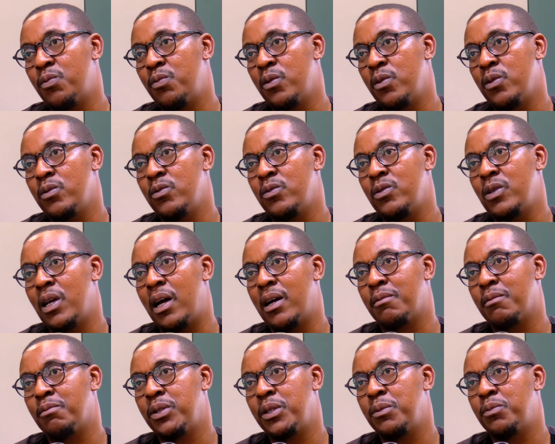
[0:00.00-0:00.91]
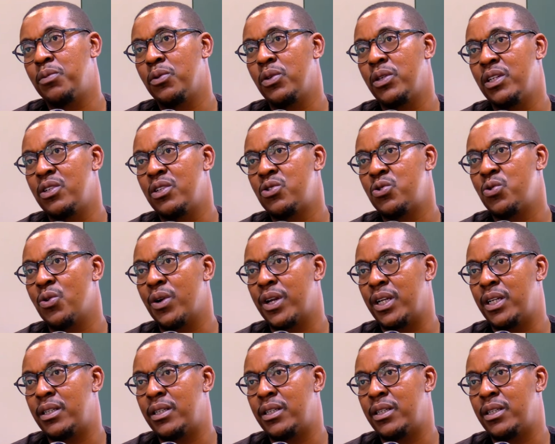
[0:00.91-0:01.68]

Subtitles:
young people need to read it.